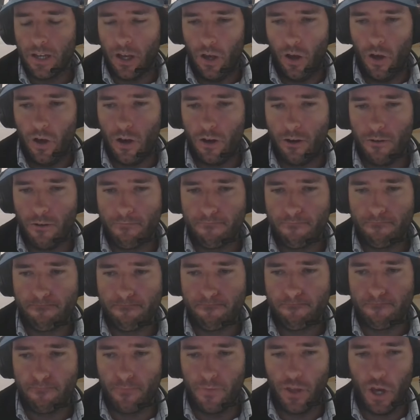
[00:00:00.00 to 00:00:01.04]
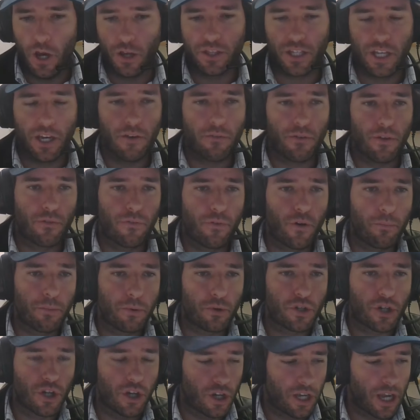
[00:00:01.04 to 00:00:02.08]
the idea of the football
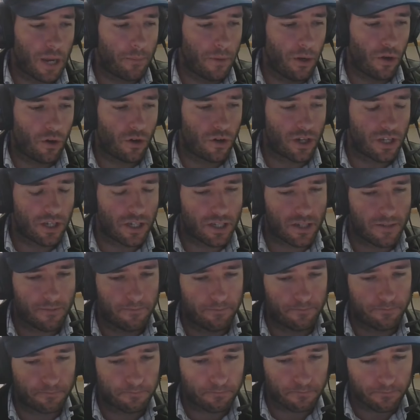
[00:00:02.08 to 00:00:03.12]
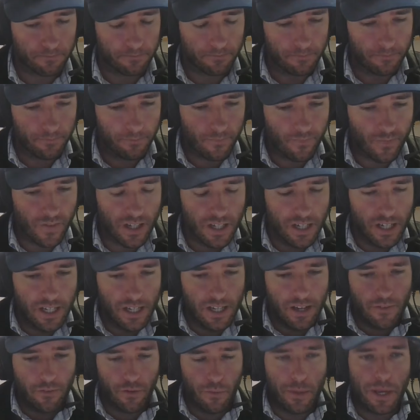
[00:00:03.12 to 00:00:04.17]
shirt came along because
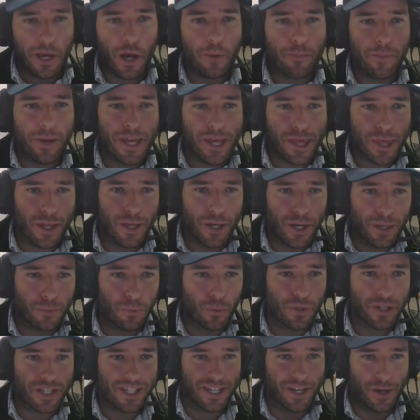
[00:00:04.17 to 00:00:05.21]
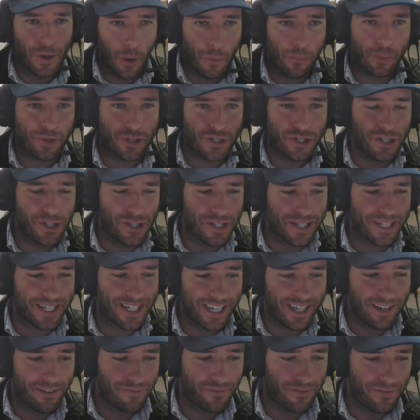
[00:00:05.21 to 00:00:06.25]
for me, Ibiza was an
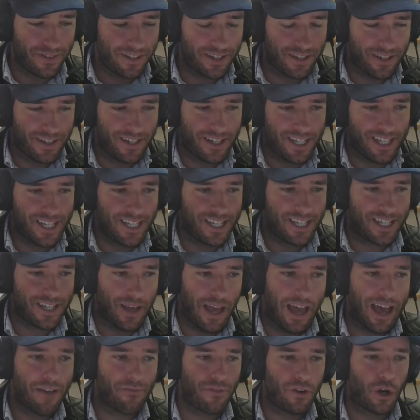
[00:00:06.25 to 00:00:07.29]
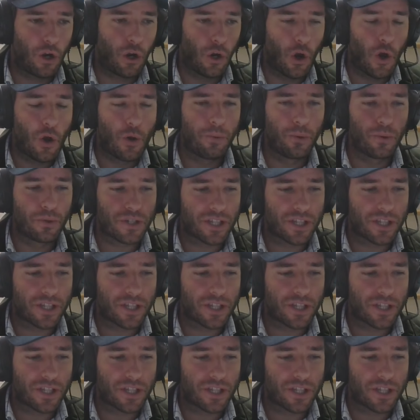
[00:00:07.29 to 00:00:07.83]
opportunity to have a global